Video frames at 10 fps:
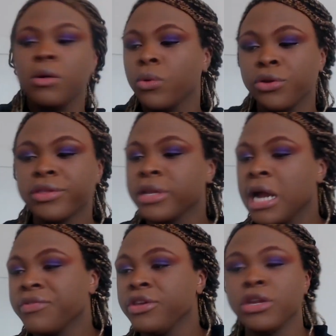We're just going
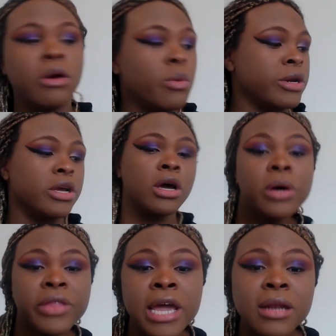to have to, we're going to go
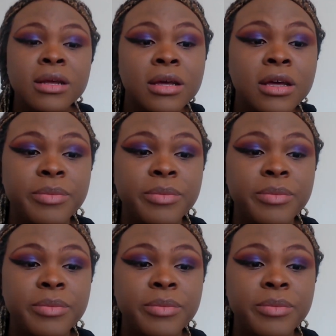with it